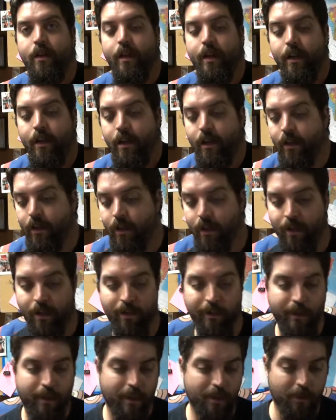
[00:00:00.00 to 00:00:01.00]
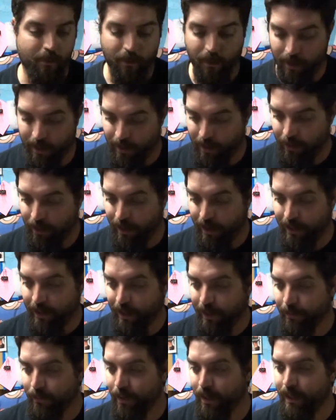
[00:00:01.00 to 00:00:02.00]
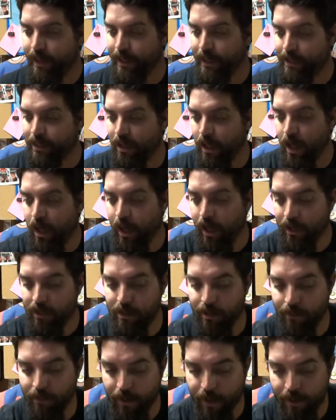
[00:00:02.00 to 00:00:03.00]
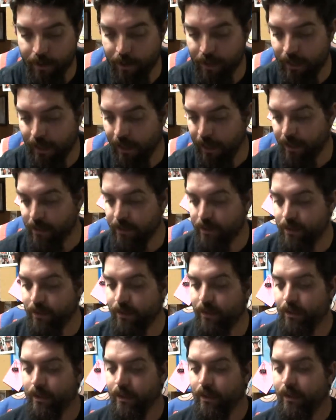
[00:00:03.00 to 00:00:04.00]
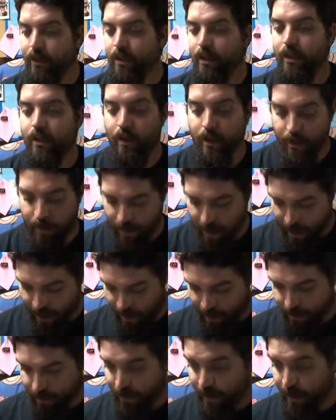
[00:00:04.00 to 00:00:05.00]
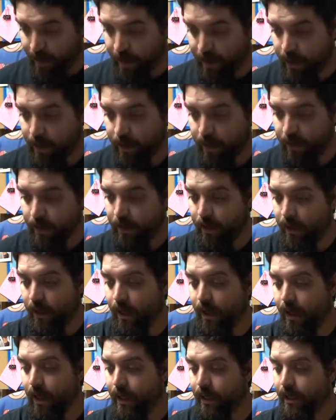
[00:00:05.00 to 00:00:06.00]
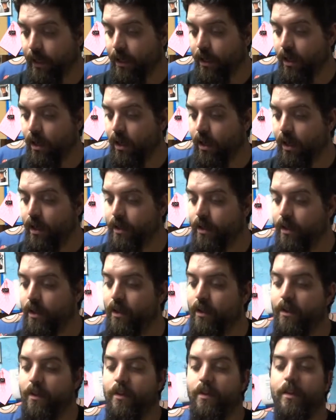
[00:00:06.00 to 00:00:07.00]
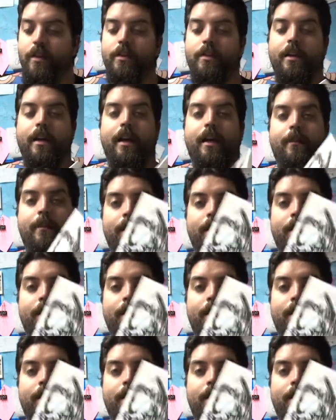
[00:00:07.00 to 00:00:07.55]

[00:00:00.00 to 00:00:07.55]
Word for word: And uh, doesn't really do anything, but he's awesome nonetheless. And then I got this game